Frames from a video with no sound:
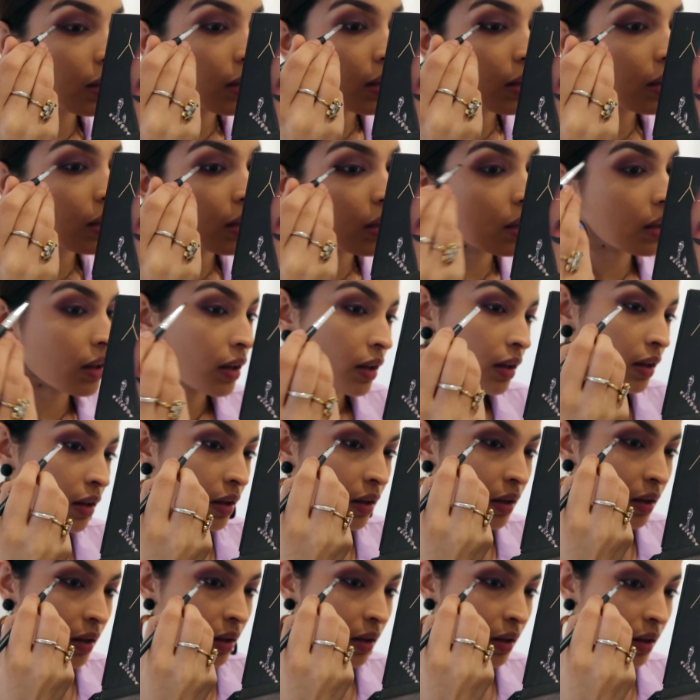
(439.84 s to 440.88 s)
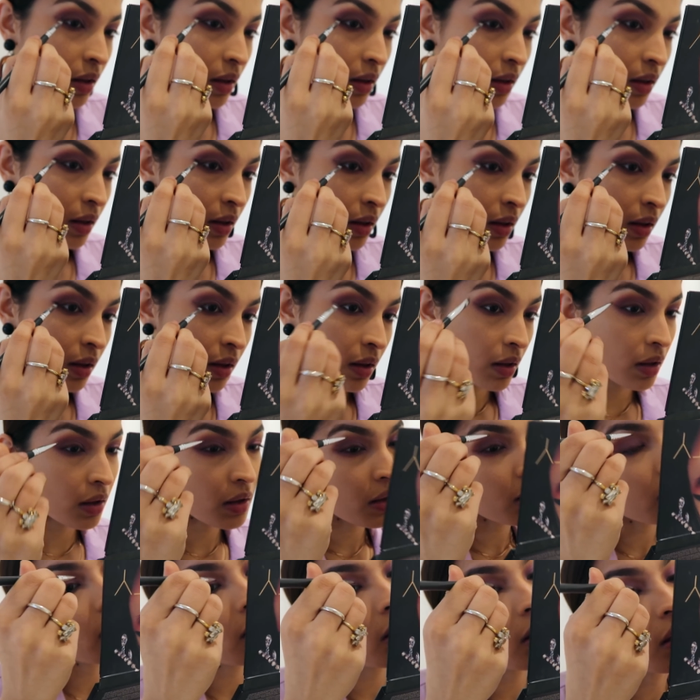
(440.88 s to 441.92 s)
effect and yet looks super
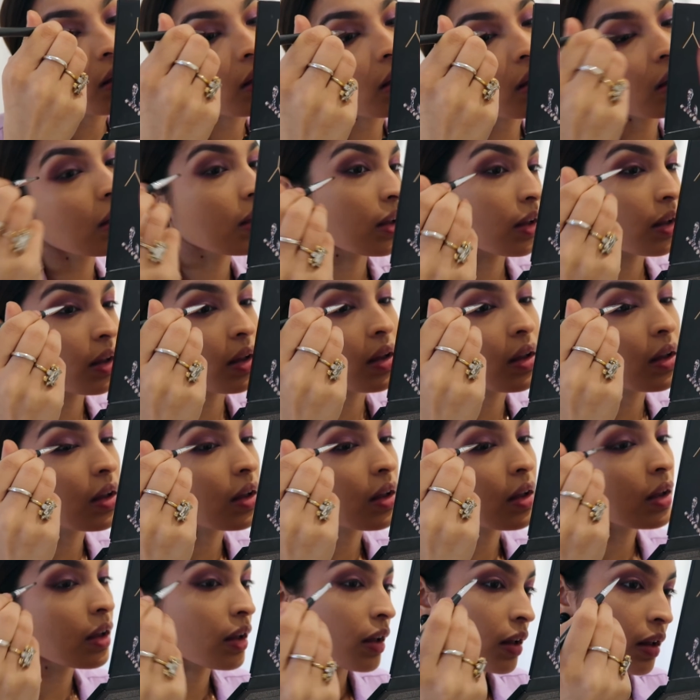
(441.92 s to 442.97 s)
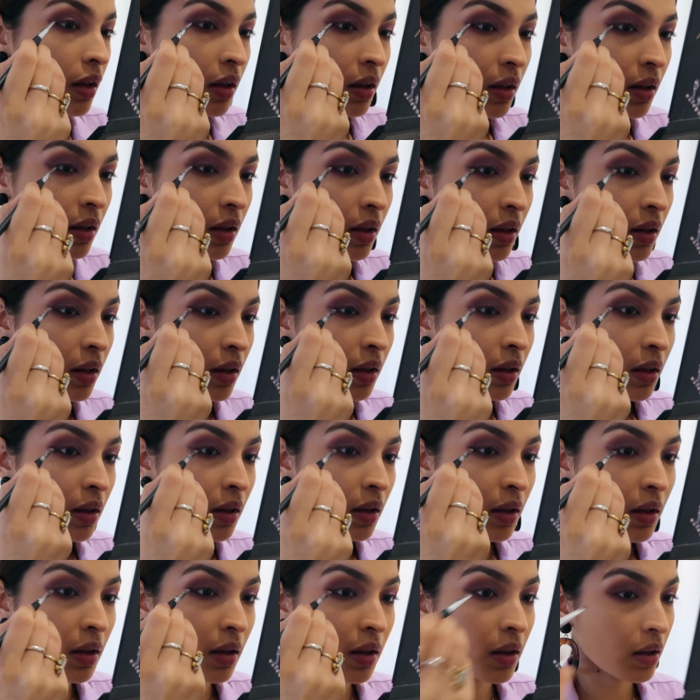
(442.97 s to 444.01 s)
dramatic and very,
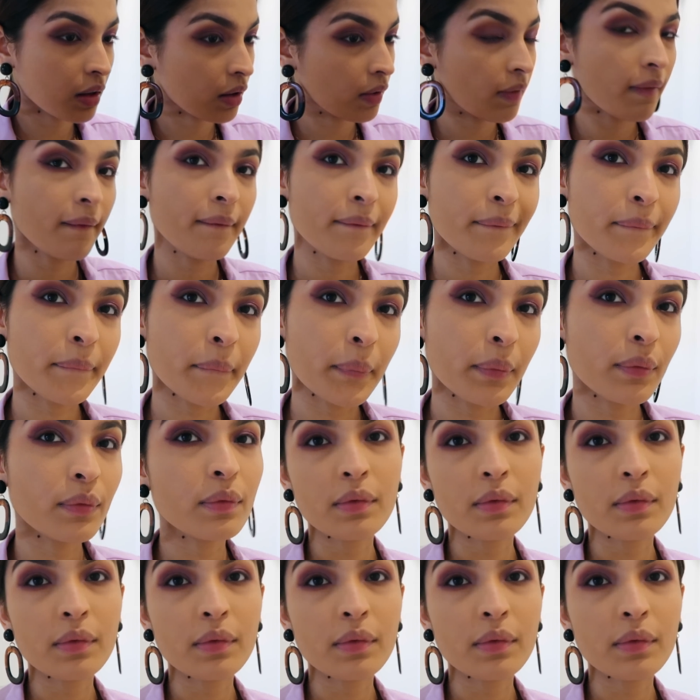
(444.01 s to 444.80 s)
very stylish.